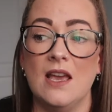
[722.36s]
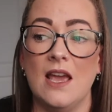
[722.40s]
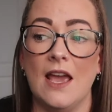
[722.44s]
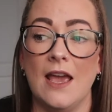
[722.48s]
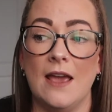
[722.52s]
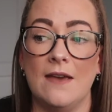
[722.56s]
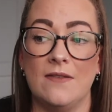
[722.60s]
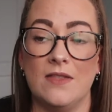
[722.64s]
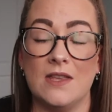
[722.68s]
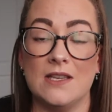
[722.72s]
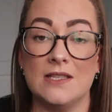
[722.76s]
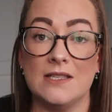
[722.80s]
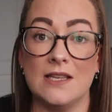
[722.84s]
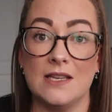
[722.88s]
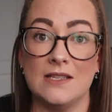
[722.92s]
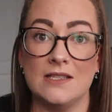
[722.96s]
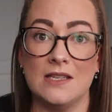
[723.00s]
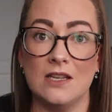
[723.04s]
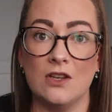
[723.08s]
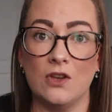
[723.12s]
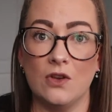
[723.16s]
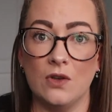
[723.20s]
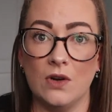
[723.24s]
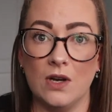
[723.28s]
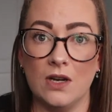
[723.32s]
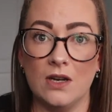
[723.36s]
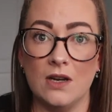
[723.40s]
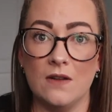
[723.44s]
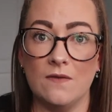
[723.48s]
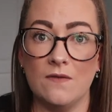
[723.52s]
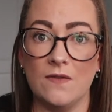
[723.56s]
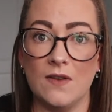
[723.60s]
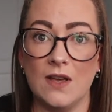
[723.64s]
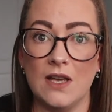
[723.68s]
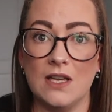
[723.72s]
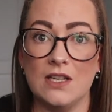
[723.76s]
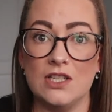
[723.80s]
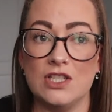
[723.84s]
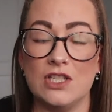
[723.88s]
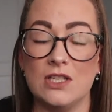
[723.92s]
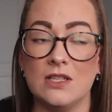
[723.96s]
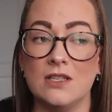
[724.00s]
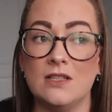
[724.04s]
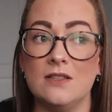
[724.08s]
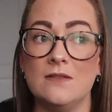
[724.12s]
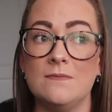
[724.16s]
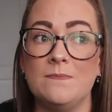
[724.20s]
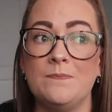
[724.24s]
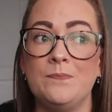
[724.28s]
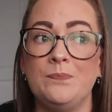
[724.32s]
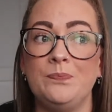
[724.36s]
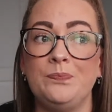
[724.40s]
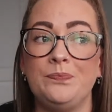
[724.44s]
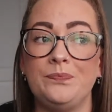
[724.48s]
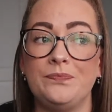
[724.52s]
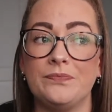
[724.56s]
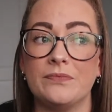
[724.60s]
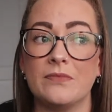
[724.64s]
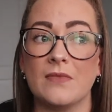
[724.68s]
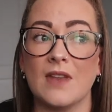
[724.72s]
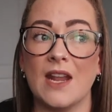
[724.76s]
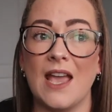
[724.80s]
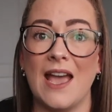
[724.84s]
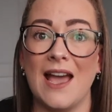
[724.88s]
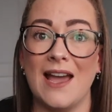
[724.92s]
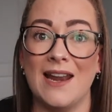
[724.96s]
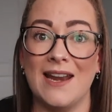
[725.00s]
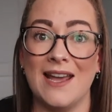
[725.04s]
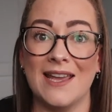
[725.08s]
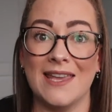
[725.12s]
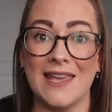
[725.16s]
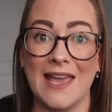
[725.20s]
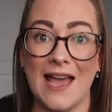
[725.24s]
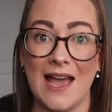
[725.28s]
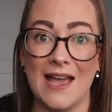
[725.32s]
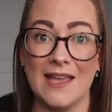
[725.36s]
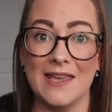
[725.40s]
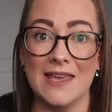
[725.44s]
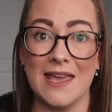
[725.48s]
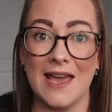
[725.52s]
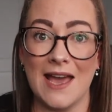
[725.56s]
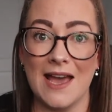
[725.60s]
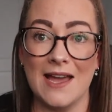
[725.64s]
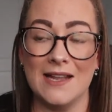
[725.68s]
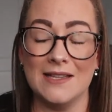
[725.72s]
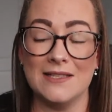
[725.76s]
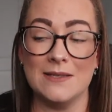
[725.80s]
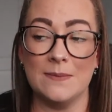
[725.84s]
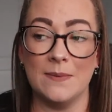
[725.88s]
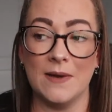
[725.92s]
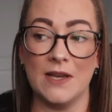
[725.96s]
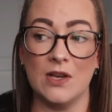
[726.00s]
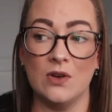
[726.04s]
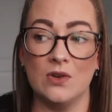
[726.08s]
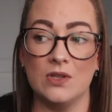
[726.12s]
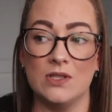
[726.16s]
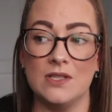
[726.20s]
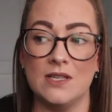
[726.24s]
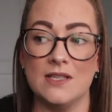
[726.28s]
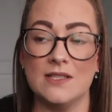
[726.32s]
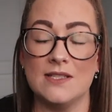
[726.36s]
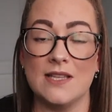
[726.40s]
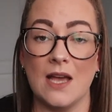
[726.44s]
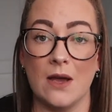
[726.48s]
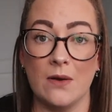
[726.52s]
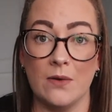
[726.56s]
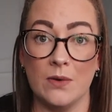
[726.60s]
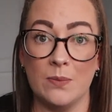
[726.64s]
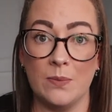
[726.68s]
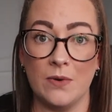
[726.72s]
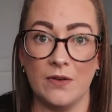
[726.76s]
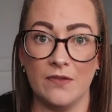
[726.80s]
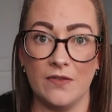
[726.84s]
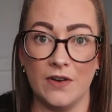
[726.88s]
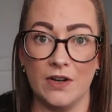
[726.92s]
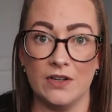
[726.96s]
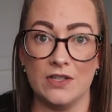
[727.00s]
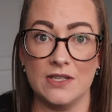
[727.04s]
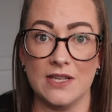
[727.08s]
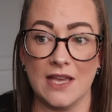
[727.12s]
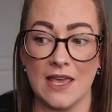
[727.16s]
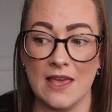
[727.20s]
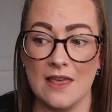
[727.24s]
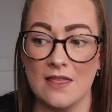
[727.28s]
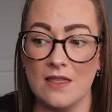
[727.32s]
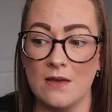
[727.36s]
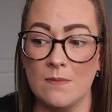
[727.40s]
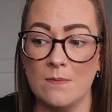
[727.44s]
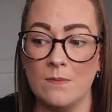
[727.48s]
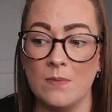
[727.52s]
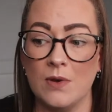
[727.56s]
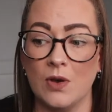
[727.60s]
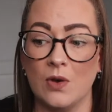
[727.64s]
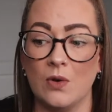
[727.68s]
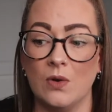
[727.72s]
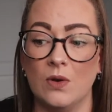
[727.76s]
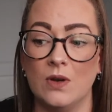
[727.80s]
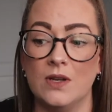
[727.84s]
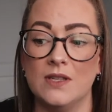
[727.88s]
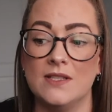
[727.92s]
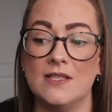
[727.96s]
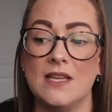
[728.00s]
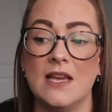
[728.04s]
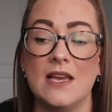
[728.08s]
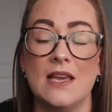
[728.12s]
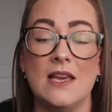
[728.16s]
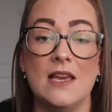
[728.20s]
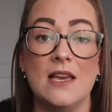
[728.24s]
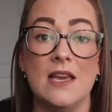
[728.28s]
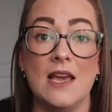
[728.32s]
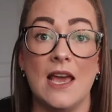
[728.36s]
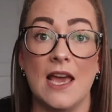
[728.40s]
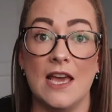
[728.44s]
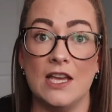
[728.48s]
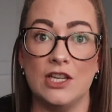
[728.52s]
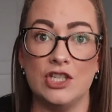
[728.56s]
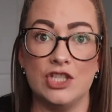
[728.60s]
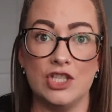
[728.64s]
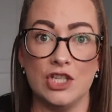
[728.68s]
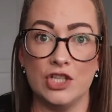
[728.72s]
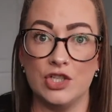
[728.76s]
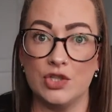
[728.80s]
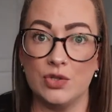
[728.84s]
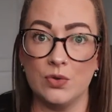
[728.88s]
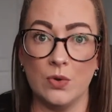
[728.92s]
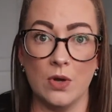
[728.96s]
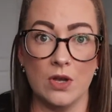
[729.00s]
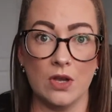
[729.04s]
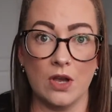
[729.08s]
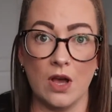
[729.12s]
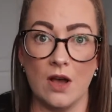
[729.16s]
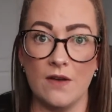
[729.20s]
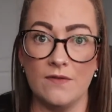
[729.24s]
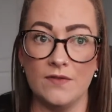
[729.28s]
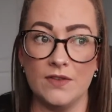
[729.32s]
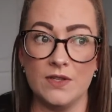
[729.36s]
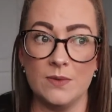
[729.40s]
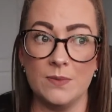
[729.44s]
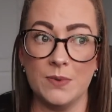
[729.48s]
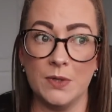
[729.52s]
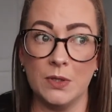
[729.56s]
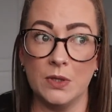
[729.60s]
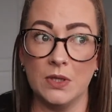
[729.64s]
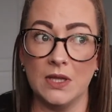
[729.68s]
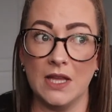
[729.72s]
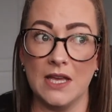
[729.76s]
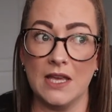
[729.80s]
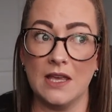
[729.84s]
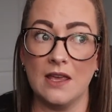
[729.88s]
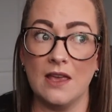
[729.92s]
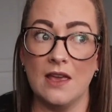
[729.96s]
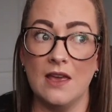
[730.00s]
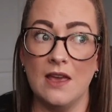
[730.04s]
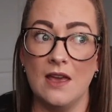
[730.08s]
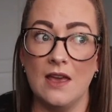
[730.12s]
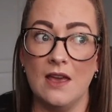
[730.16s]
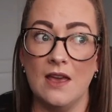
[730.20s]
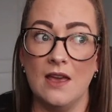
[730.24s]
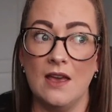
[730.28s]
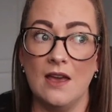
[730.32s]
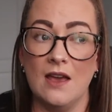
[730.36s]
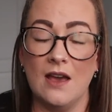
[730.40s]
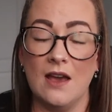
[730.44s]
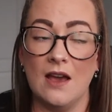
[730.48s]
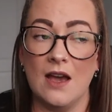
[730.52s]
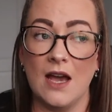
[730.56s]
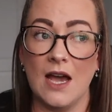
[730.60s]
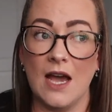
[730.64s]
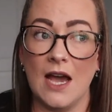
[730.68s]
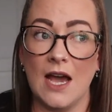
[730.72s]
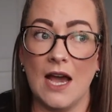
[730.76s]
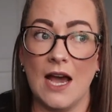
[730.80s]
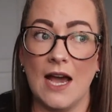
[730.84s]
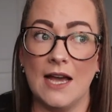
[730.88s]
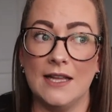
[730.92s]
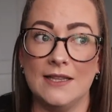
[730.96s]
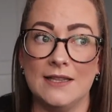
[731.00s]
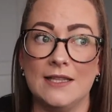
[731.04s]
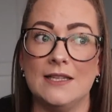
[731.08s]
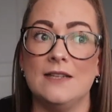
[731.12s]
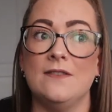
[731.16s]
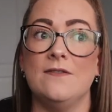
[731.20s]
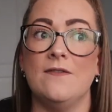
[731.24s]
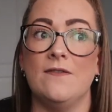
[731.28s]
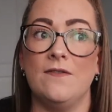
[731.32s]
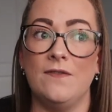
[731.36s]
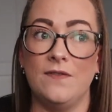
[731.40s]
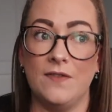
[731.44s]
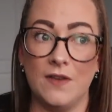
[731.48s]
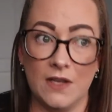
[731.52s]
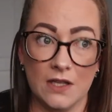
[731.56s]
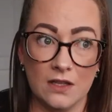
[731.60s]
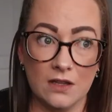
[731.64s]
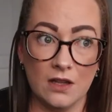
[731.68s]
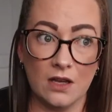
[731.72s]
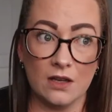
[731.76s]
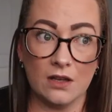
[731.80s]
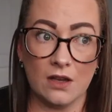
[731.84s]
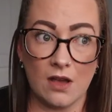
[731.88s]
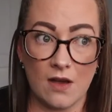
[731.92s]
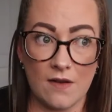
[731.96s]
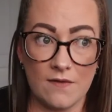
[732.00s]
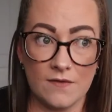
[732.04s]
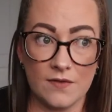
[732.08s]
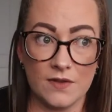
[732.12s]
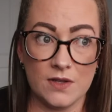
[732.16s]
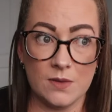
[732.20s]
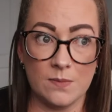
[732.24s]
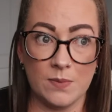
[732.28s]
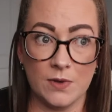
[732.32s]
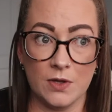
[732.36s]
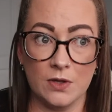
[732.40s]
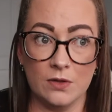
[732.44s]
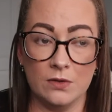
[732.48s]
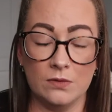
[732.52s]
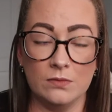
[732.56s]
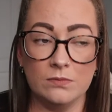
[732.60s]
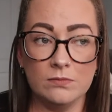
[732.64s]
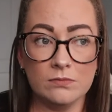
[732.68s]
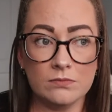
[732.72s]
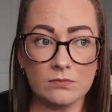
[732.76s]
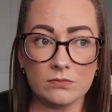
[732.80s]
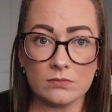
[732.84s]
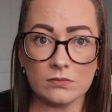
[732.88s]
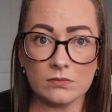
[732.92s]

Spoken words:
if this is a urine infection and I can get antibiotics, I would prefer to get them because it's just so uncomfortable. Like, I didn't feel uncomfortable